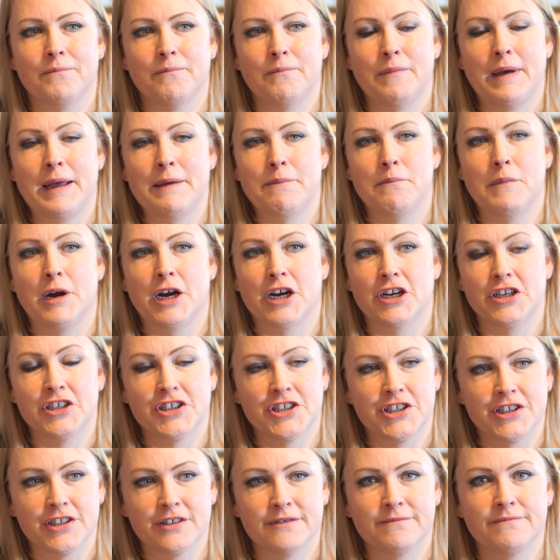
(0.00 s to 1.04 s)
By
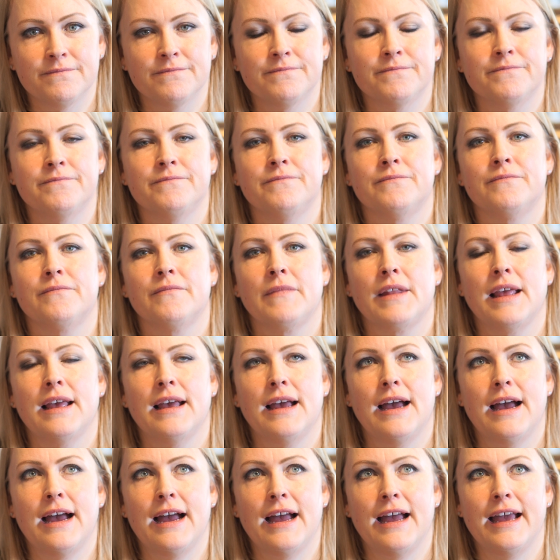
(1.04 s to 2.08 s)
March,
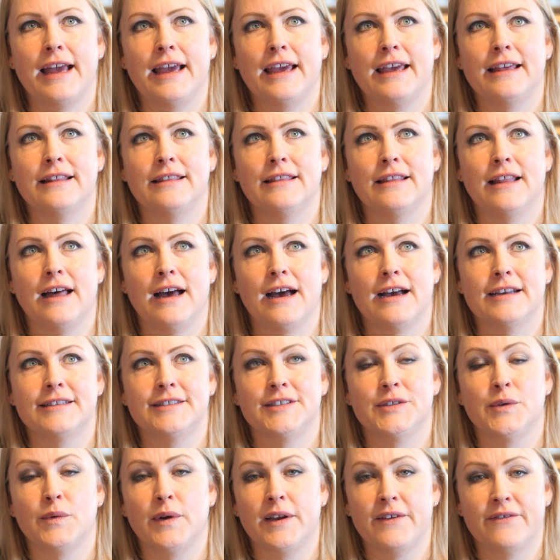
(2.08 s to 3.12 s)
I
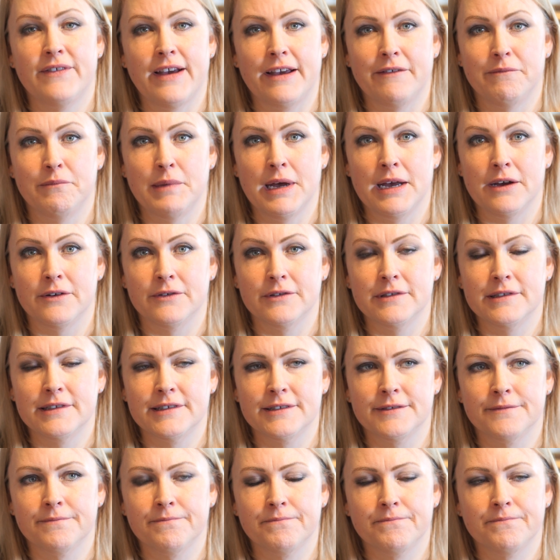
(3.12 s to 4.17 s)
lost 25
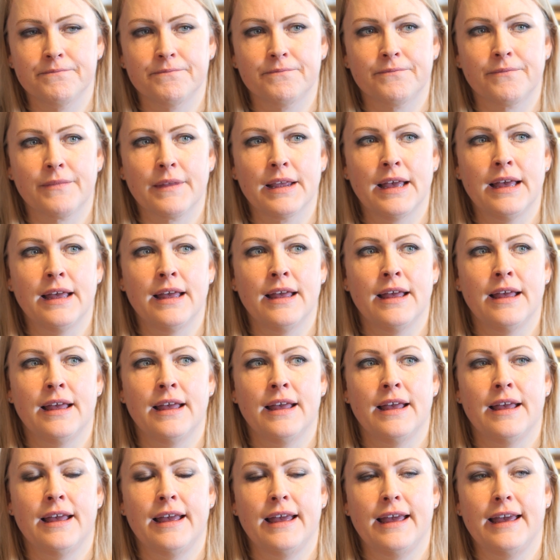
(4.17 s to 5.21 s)
pounds
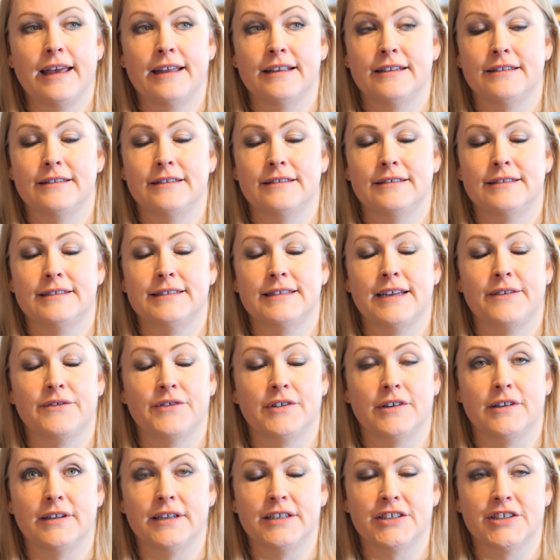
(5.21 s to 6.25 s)
and
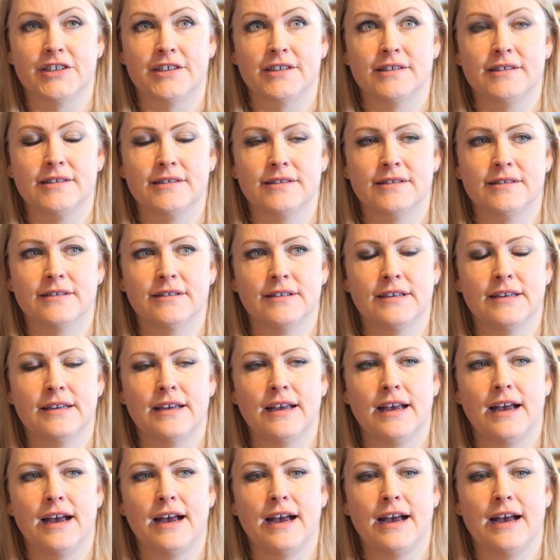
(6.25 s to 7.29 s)
several inches.
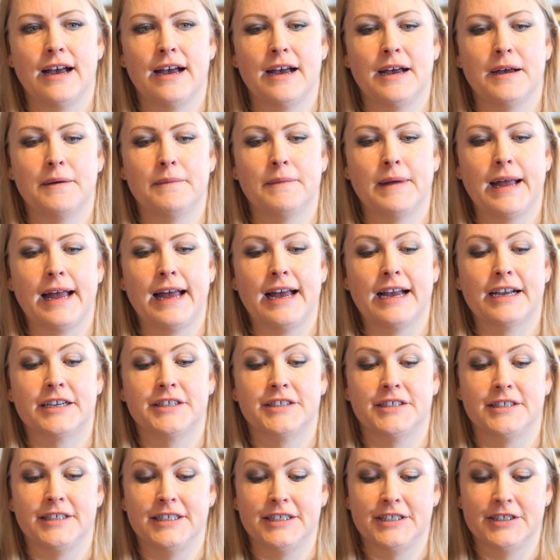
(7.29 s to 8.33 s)
I
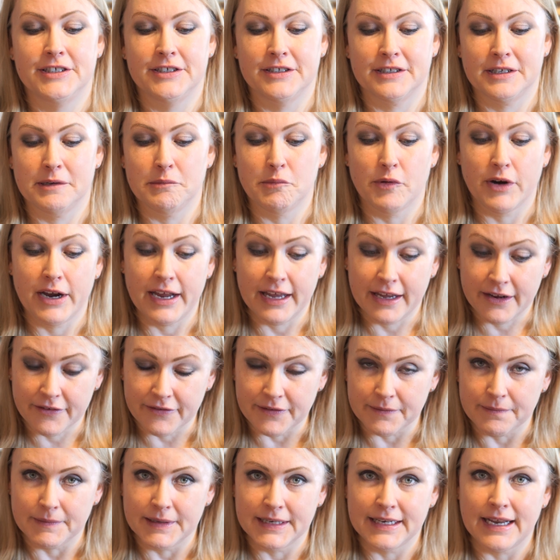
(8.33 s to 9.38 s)
actually took a break
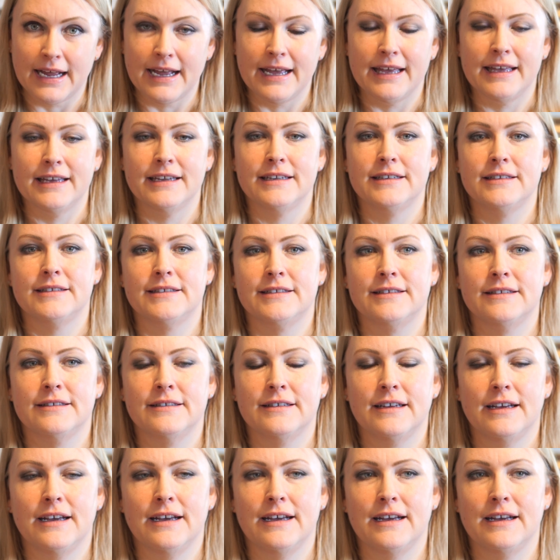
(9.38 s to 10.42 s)
from the diet
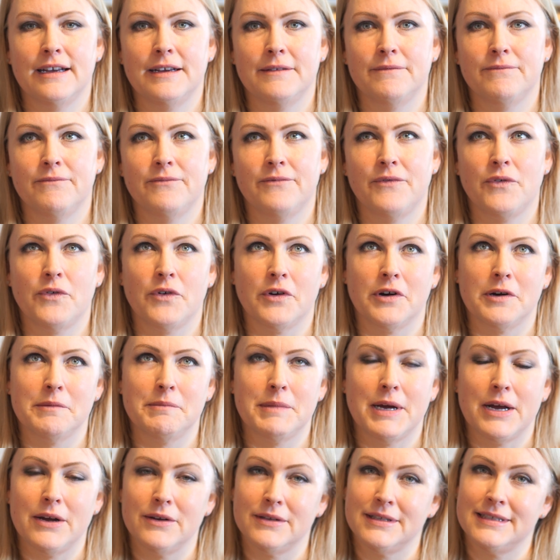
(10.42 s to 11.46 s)
for
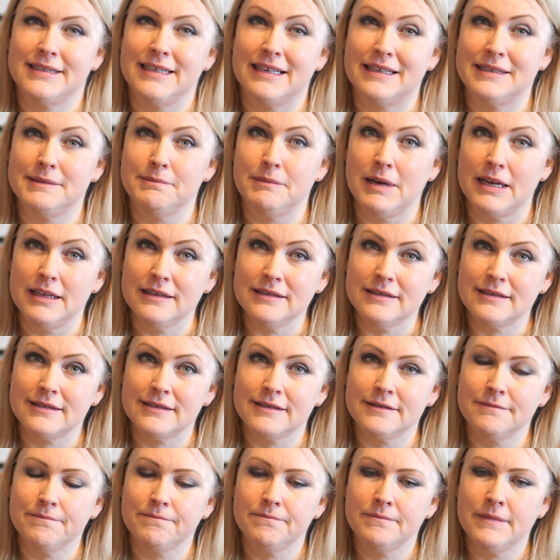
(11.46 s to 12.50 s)
about 6
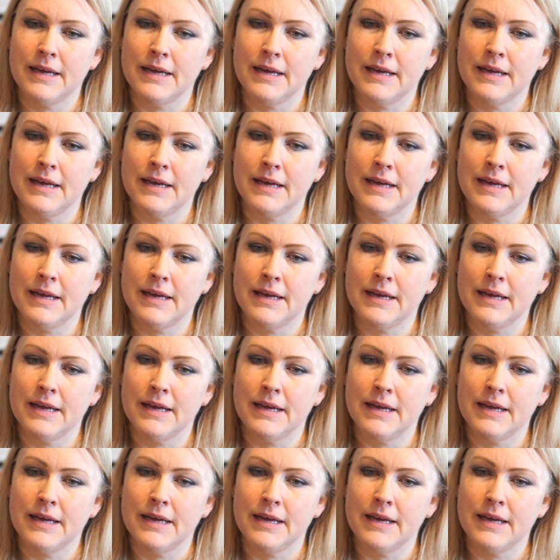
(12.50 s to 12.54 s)
months,